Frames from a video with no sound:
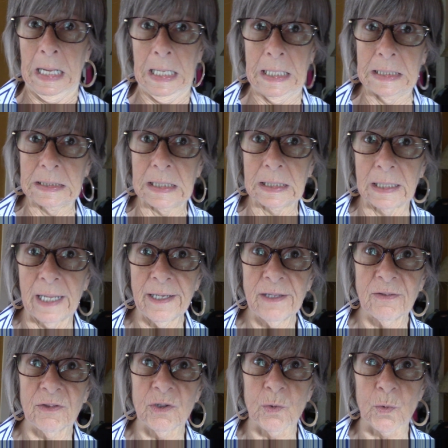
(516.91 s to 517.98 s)
And I
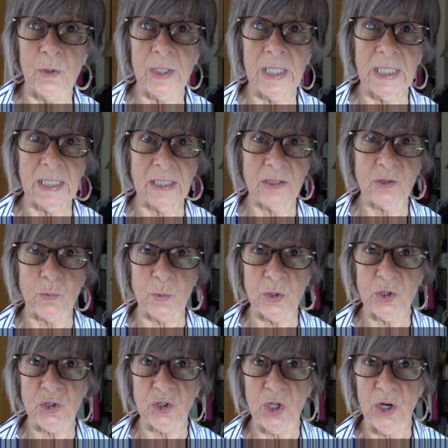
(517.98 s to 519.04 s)
like the organic
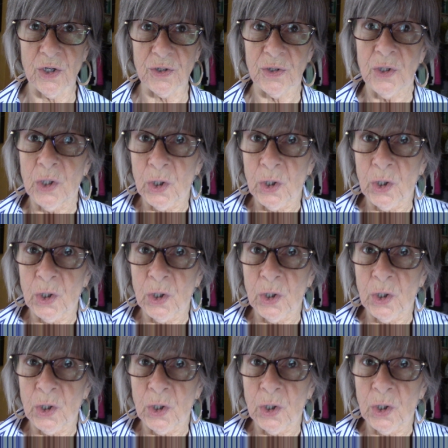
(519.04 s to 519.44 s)
Swiss chard